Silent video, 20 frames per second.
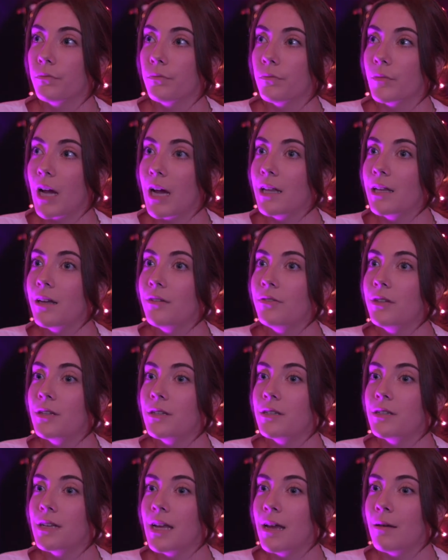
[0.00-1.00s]
I love
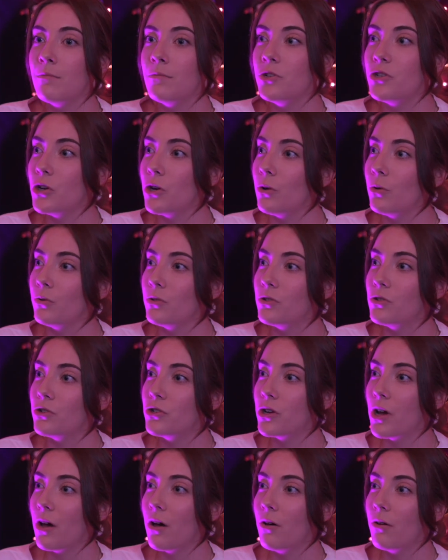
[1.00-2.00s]
this Sam Jones
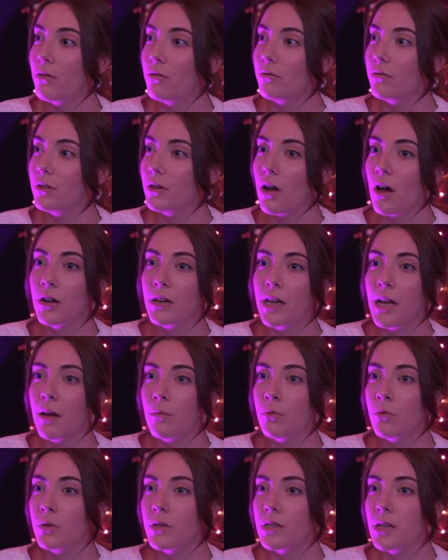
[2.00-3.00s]
show, the On
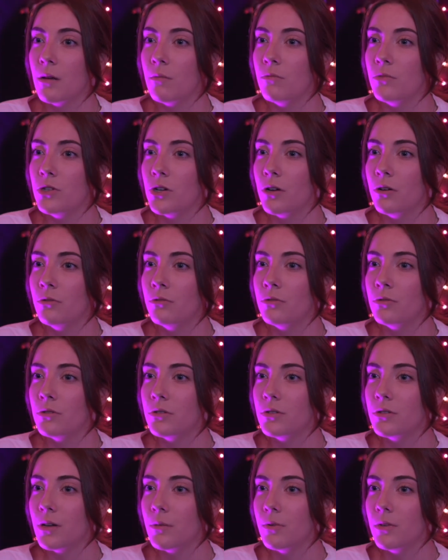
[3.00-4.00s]
Camera with Sam
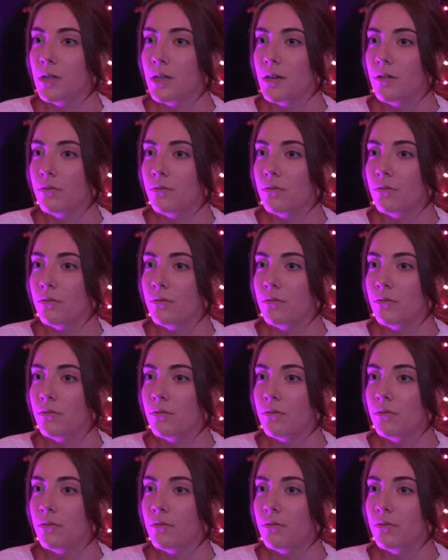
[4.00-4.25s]
Jones, I believe.